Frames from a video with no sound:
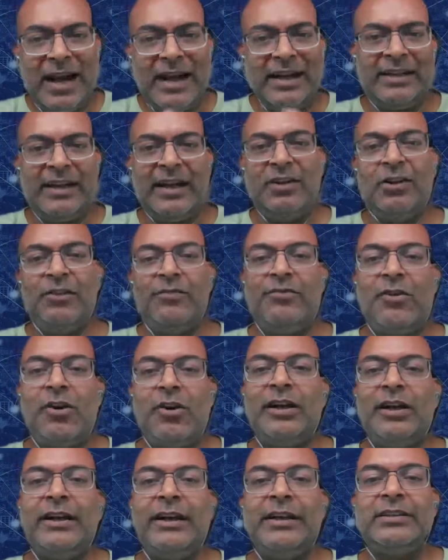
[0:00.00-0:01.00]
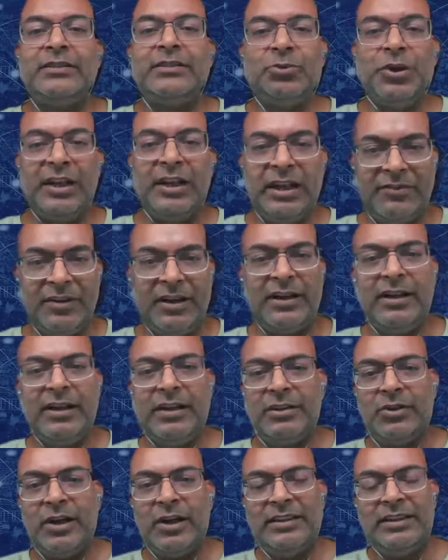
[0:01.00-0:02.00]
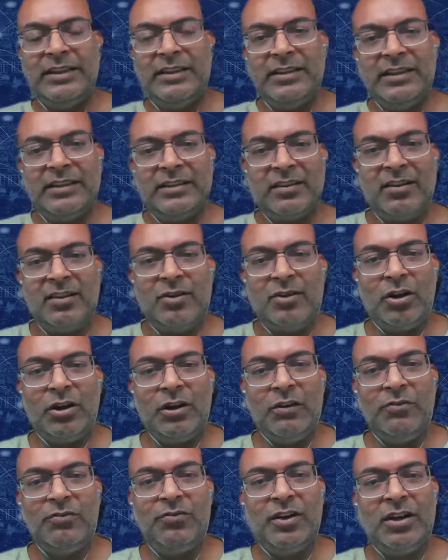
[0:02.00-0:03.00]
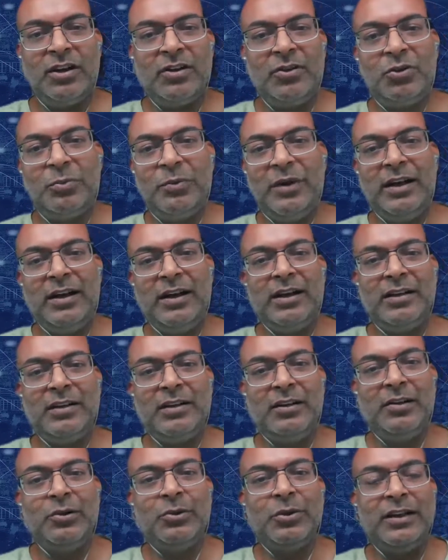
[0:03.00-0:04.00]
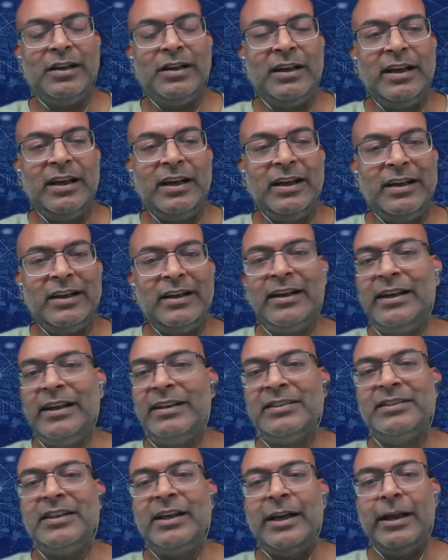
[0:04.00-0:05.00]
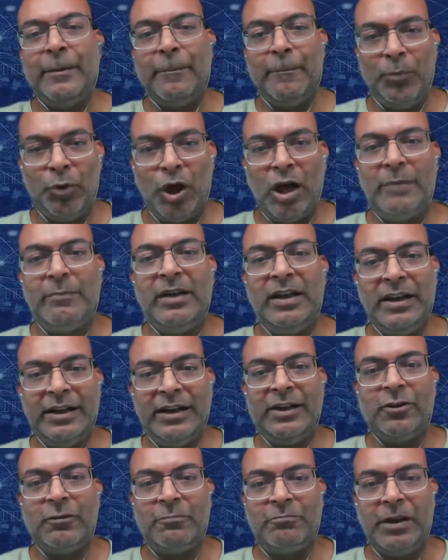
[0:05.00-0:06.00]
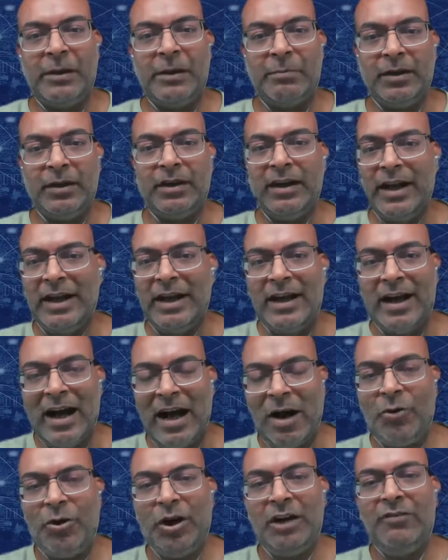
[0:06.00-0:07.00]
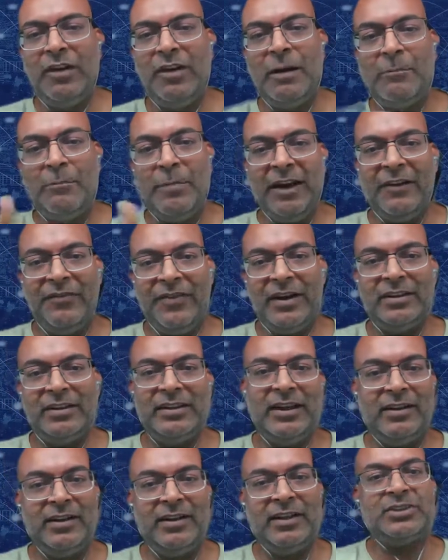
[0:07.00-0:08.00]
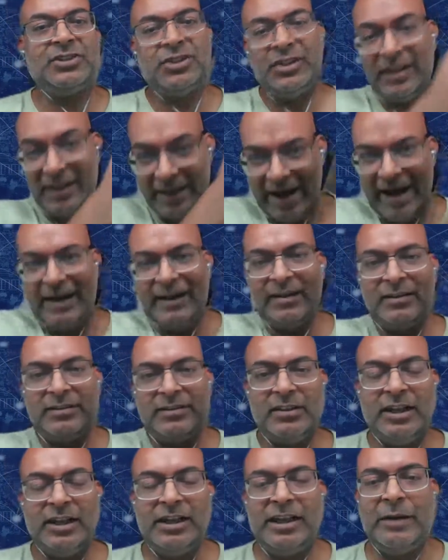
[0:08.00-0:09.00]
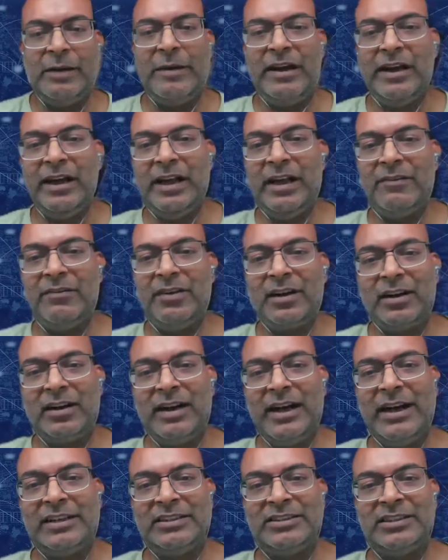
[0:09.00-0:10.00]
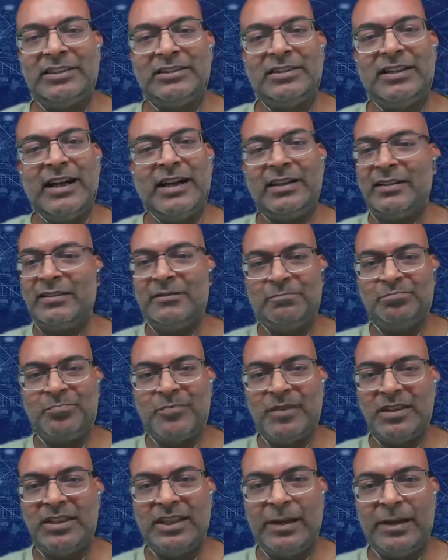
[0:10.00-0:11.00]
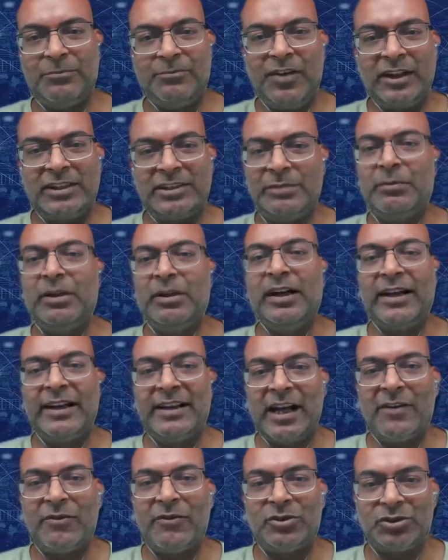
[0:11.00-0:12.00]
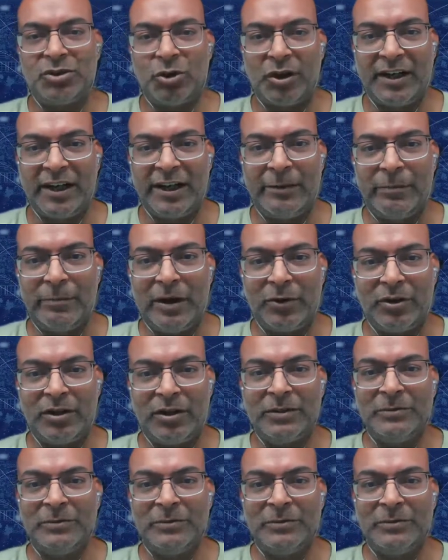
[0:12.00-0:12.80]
of oddity is going away. So I think there's a lot of work to be done to increase the employability of people, and how it will benefit the industry and ultimately our clients is that same flexibility that I was talking about.